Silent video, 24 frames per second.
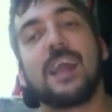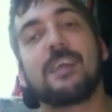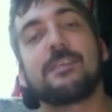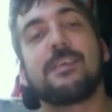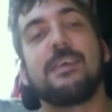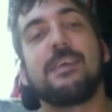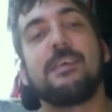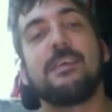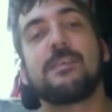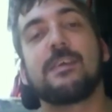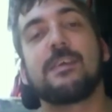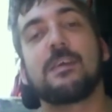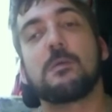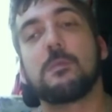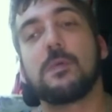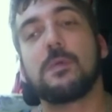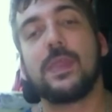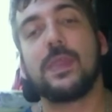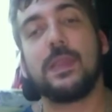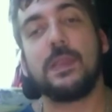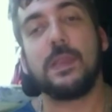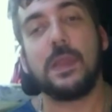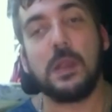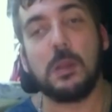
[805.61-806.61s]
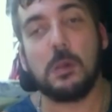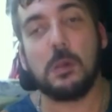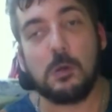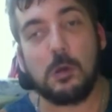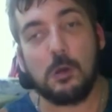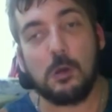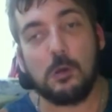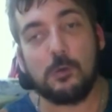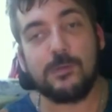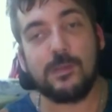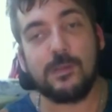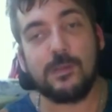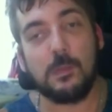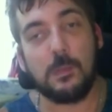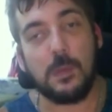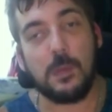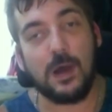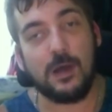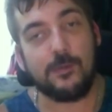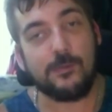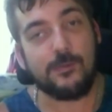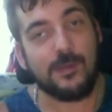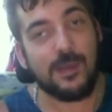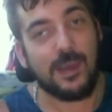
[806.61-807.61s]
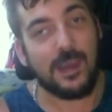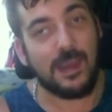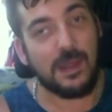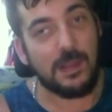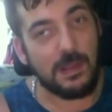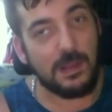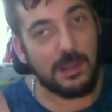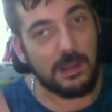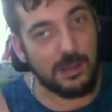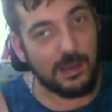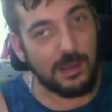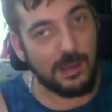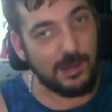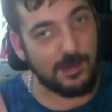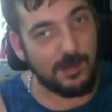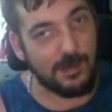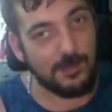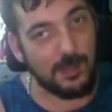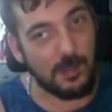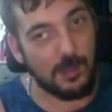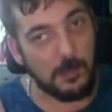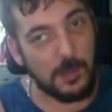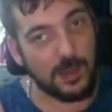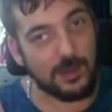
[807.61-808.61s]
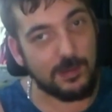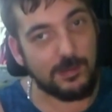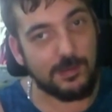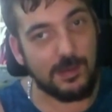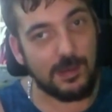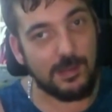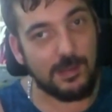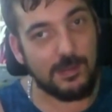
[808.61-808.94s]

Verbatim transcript: easier when the needle goes into my skin, if that makes sense.